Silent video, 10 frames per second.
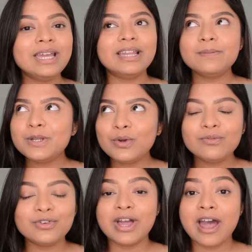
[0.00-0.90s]
Let me know
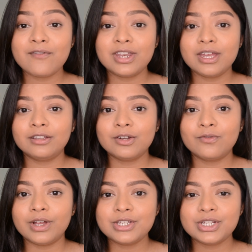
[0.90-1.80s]
if you have any other
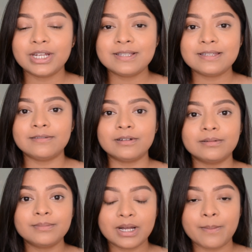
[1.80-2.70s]
questions in
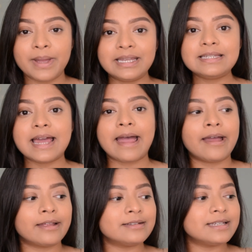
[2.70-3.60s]
the comment,
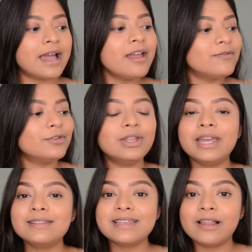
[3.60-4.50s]
and yeah, if you
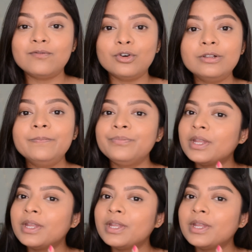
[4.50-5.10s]
think it's helpful,